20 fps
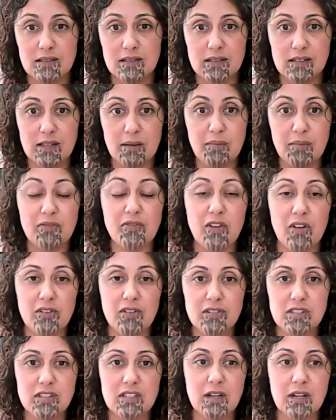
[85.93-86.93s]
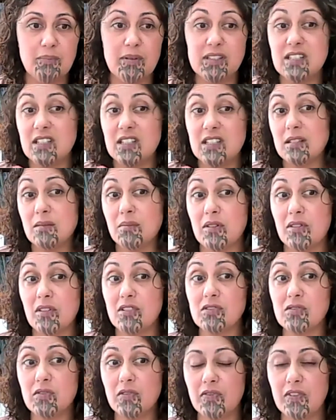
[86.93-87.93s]
some of those snippets and some of
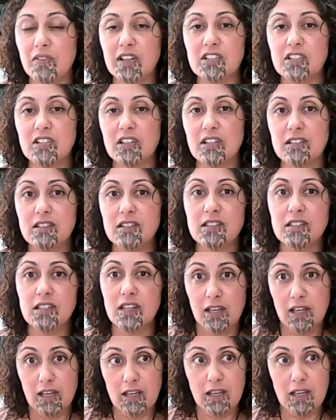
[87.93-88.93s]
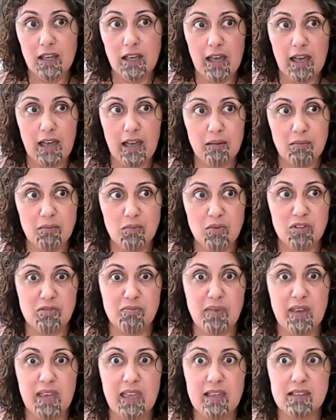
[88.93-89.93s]
those reflections with
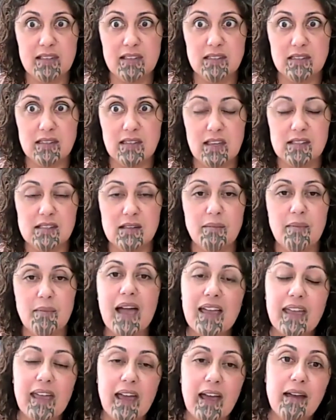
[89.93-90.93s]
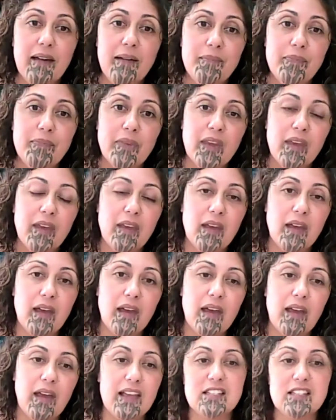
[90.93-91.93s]
me as a marker
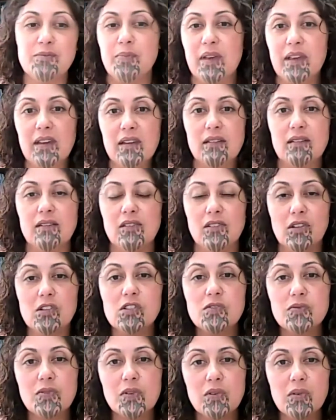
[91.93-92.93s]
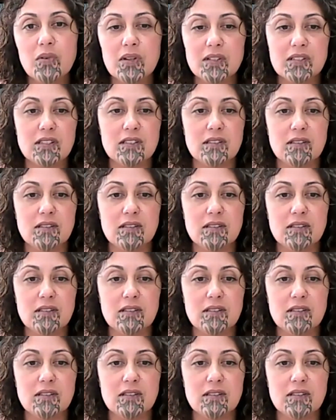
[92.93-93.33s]
has been useful.